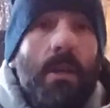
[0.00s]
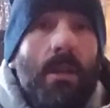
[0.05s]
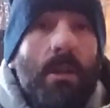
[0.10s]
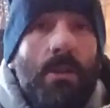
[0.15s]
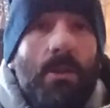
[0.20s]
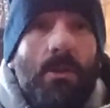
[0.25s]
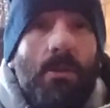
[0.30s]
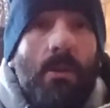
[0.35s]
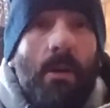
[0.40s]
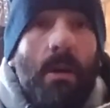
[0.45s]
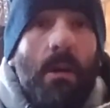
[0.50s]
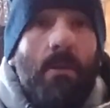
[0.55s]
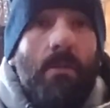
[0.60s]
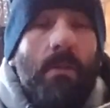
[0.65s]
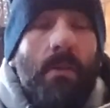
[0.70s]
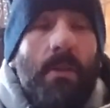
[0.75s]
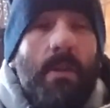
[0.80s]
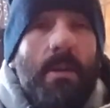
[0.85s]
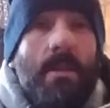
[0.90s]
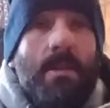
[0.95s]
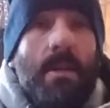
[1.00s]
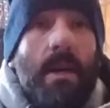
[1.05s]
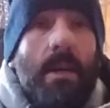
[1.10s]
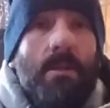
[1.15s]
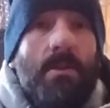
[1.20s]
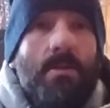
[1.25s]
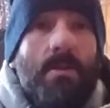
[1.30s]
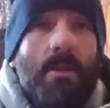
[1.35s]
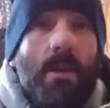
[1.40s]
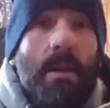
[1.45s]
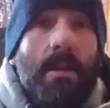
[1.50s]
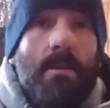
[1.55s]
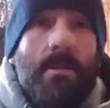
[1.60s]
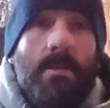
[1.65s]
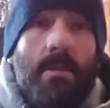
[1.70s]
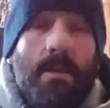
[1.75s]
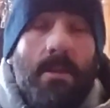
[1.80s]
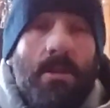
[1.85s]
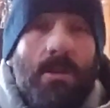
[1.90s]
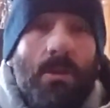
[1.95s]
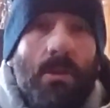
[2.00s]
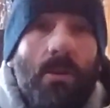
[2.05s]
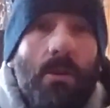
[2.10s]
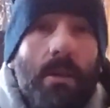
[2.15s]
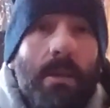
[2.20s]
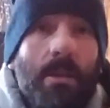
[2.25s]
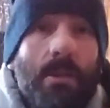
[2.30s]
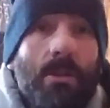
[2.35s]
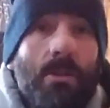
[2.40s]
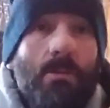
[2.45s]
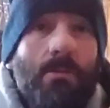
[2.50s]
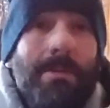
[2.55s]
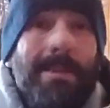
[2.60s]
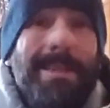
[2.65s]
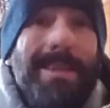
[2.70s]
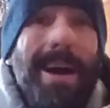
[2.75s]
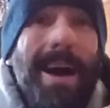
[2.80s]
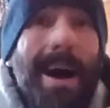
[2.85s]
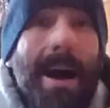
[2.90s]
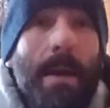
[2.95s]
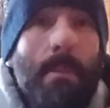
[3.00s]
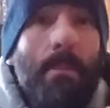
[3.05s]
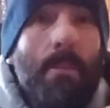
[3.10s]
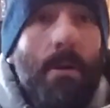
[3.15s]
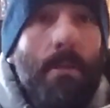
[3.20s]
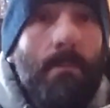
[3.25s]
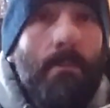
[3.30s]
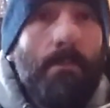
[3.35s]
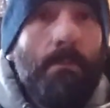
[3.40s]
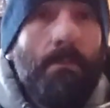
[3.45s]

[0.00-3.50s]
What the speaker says: to do here for these exercises is you're looking to time them,